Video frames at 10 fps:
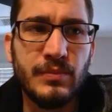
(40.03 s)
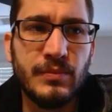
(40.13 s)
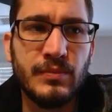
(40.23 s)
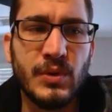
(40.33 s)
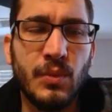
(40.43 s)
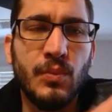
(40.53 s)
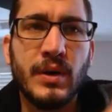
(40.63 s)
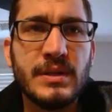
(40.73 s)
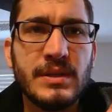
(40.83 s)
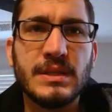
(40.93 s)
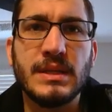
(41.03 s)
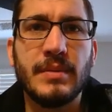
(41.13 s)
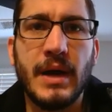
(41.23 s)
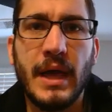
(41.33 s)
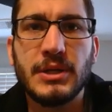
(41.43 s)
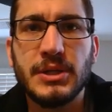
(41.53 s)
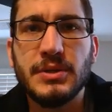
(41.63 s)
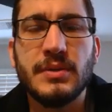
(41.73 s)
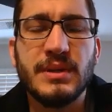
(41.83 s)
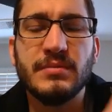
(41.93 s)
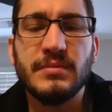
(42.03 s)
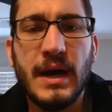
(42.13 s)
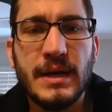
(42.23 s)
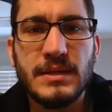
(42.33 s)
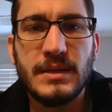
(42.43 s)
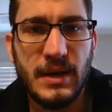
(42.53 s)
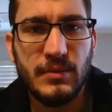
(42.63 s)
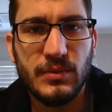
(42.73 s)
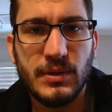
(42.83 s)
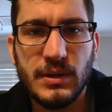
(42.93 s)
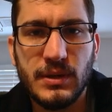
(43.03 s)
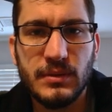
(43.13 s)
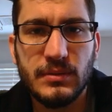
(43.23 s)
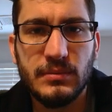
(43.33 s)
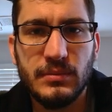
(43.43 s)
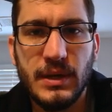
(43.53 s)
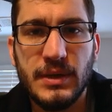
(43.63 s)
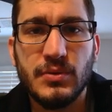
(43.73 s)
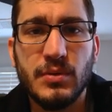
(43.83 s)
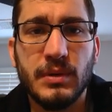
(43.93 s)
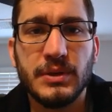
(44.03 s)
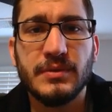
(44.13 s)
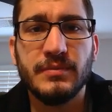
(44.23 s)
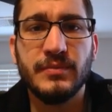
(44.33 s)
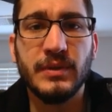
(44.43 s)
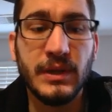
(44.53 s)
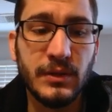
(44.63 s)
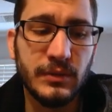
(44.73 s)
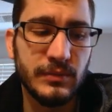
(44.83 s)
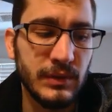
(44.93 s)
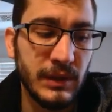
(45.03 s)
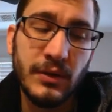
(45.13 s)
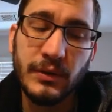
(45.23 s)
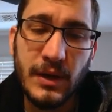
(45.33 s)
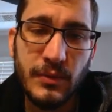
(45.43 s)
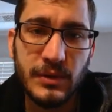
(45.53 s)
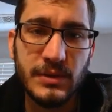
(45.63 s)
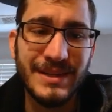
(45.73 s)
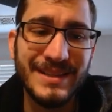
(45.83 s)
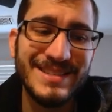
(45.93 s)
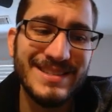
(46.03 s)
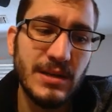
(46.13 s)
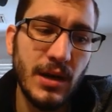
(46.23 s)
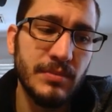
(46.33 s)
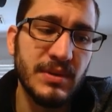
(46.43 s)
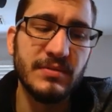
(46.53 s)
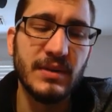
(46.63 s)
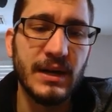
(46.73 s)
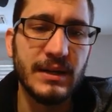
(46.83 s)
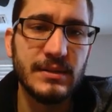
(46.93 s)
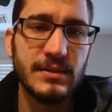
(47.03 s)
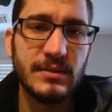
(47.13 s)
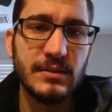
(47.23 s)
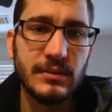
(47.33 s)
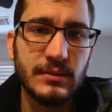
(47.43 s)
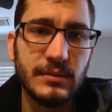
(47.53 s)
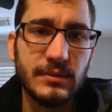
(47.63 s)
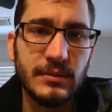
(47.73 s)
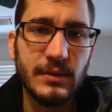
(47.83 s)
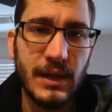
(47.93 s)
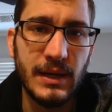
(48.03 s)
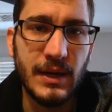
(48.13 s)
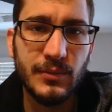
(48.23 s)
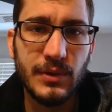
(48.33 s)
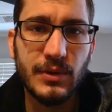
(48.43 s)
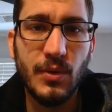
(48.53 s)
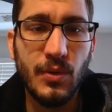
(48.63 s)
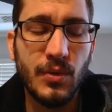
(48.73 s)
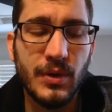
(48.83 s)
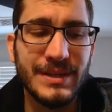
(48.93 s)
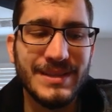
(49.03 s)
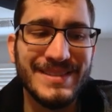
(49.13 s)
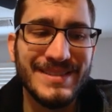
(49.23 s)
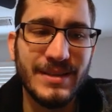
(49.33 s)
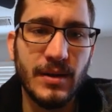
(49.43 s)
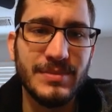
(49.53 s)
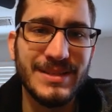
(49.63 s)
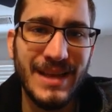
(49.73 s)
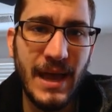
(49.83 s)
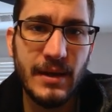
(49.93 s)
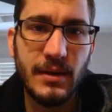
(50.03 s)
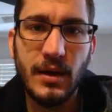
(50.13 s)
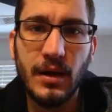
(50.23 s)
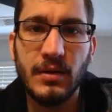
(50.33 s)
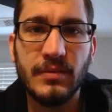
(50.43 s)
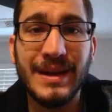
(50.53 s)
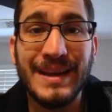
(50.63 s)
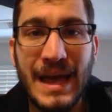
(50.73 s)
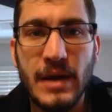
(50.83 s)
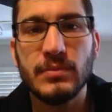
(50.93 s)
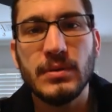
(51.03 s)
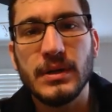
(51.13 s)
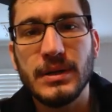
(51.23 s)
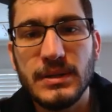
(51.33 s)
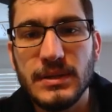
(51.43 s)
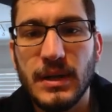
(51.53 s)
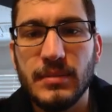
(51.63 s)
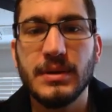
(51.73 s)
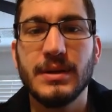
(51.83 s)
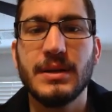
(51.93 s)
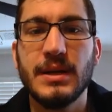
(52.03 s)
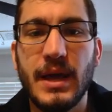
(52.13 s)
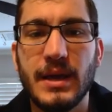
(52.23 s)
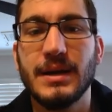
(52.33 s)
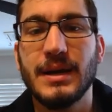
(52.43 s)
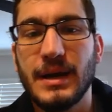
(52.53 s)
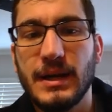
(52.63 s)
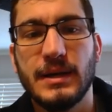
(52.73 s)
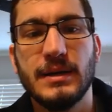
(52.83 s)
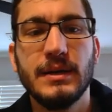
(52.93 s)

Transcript: So what does a subnet actually do? It divides a network into a bunch of little networks. It subdivides a network, or it's a subset of a network. Subnet, haha.